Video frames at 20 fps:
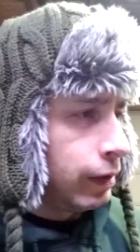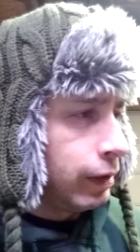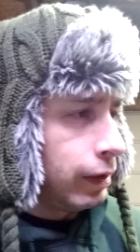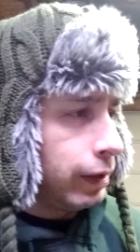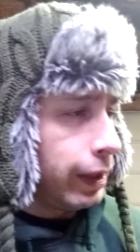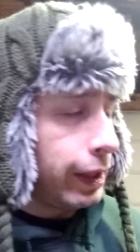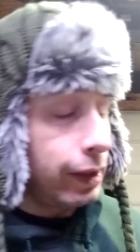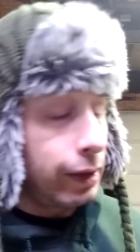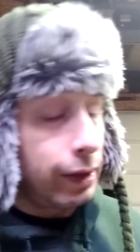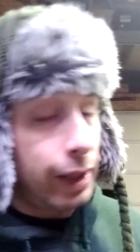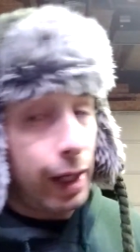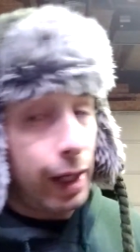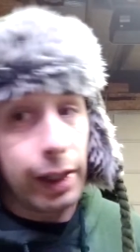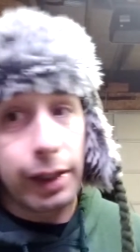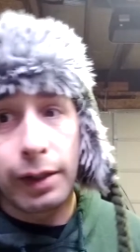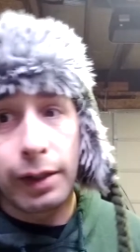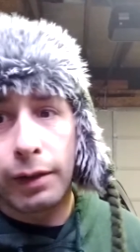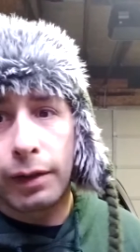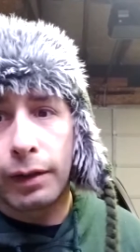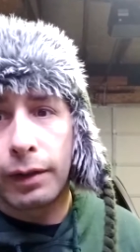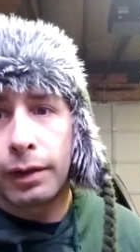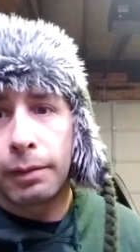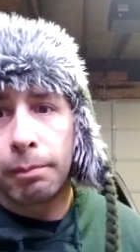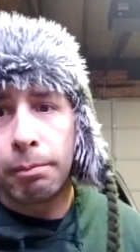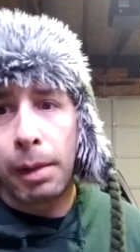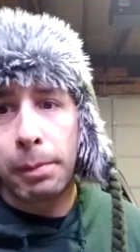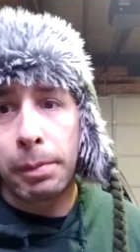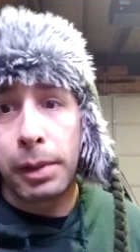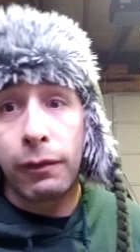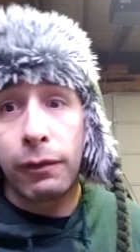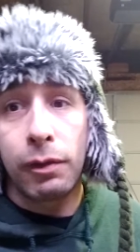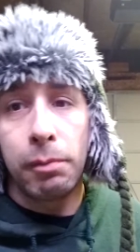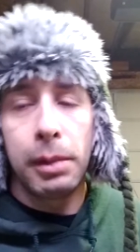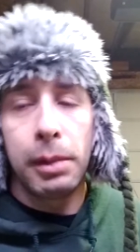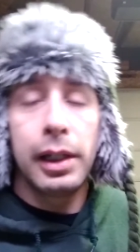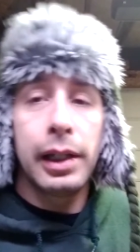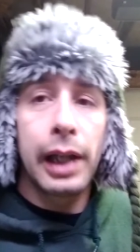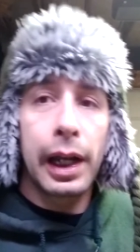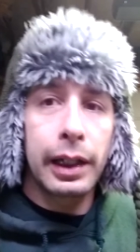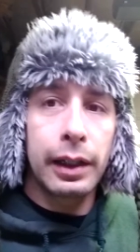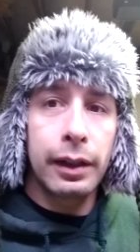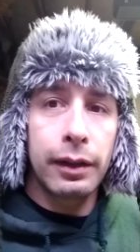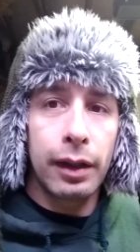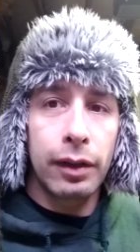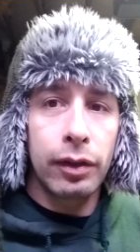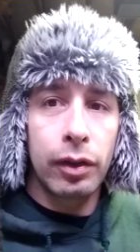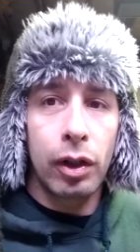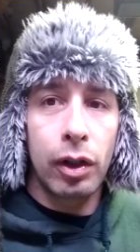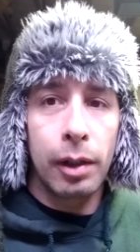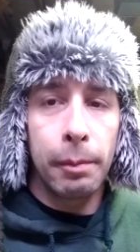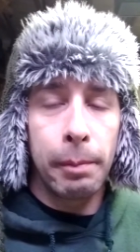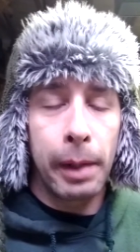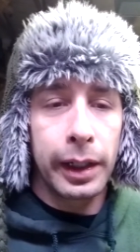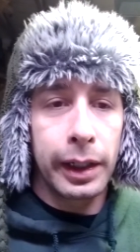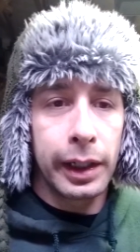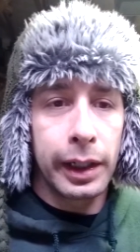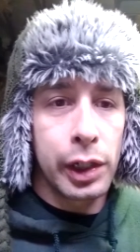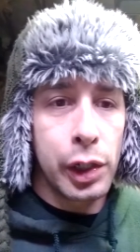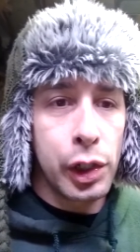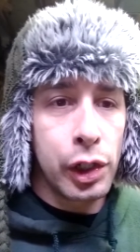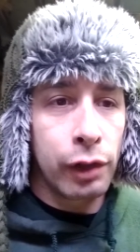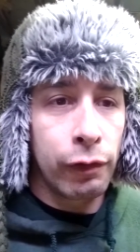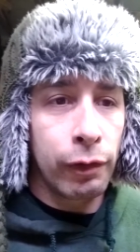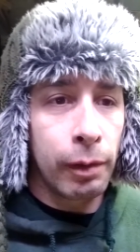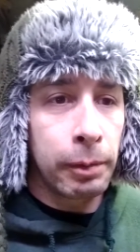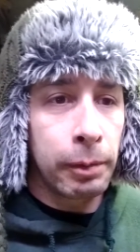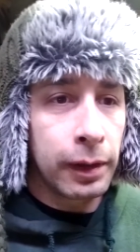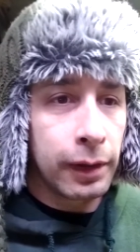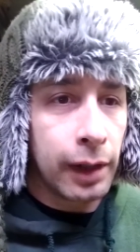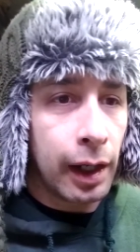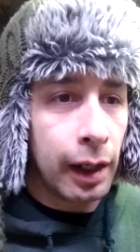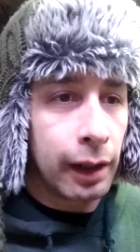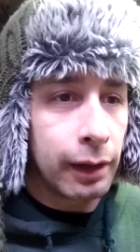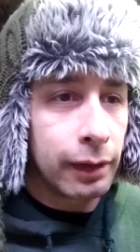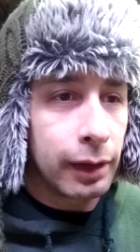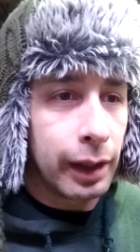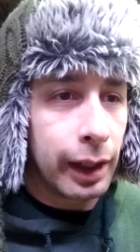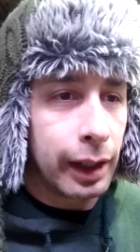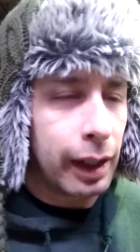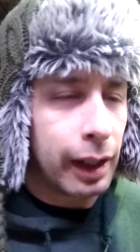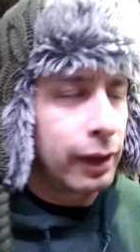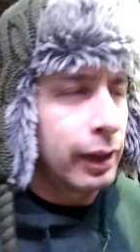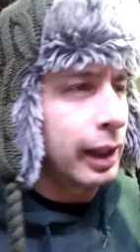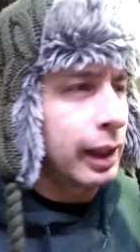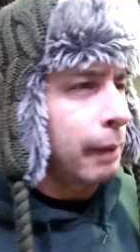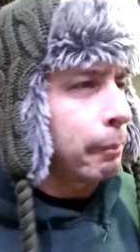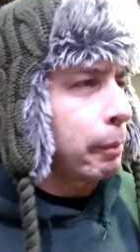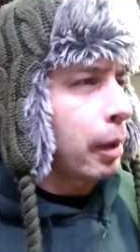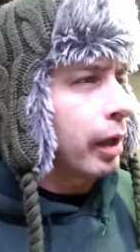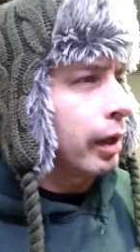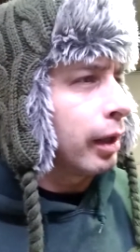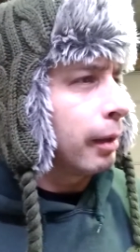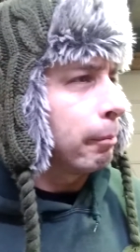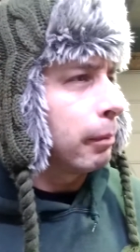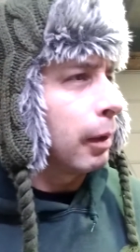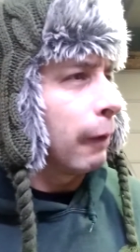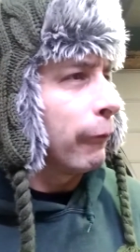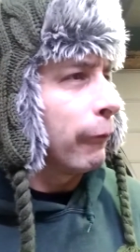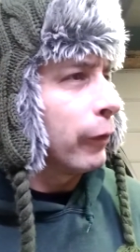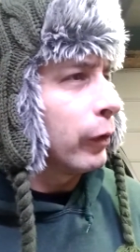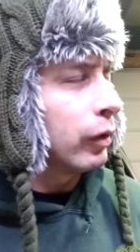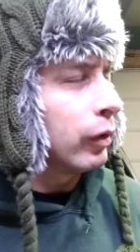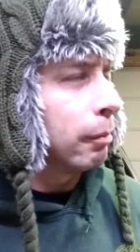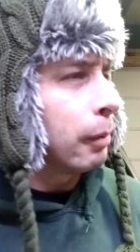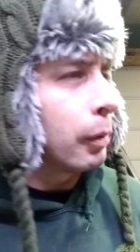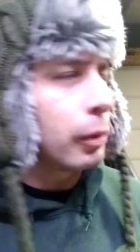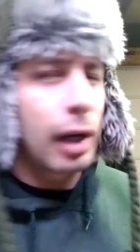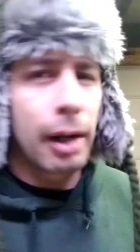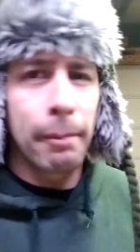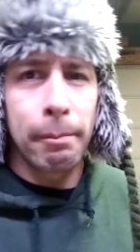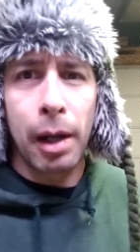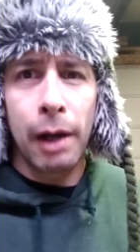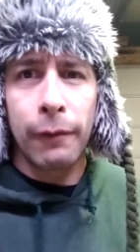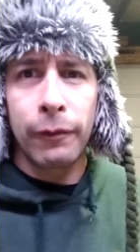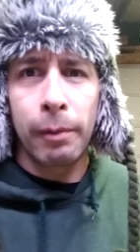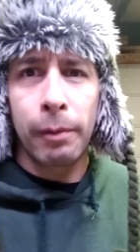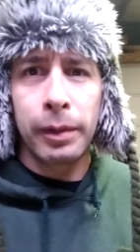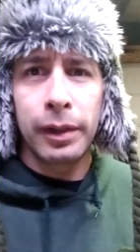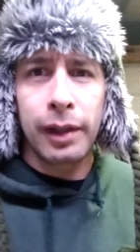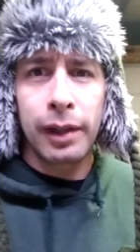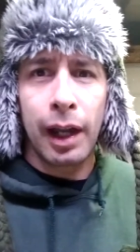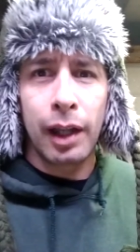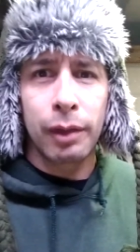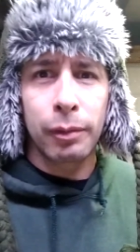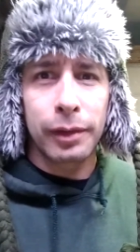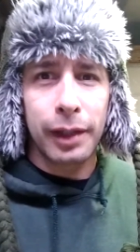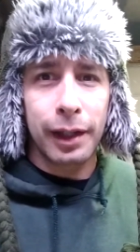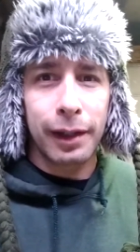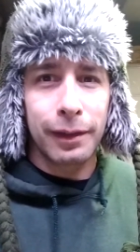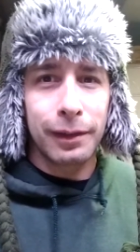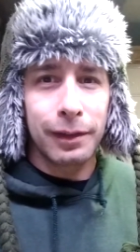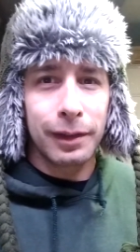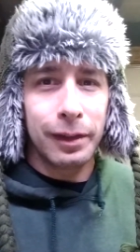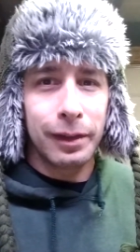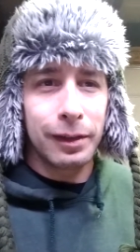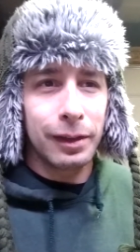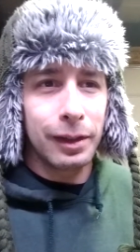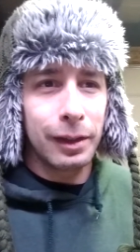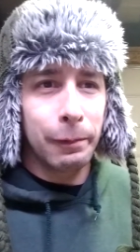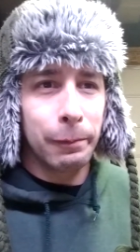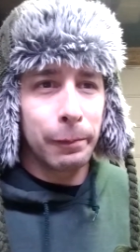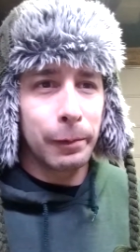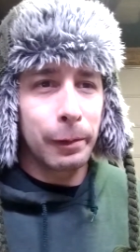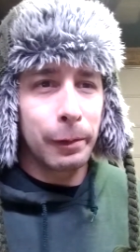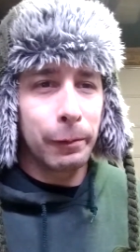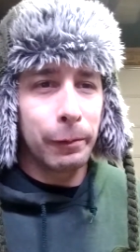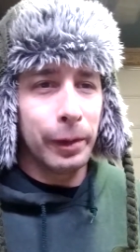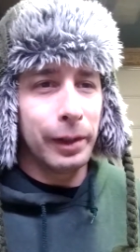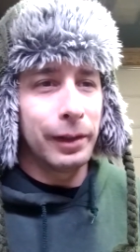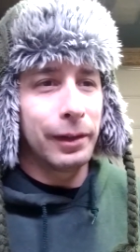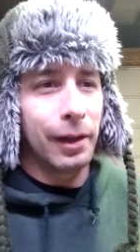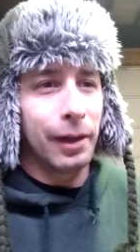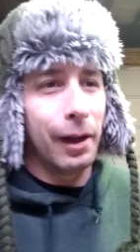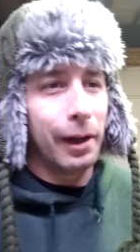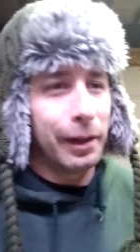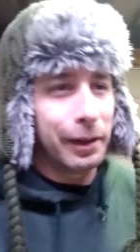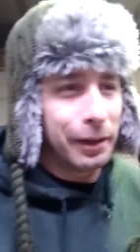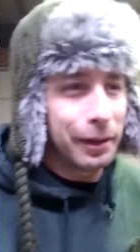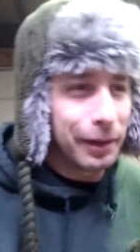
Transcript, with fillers: Late nineties, maybe even mid nineties, I started buying engines from these guys. Like, I think I bought, the first motor I bought from these guys was like a Z C for a friend's Honda or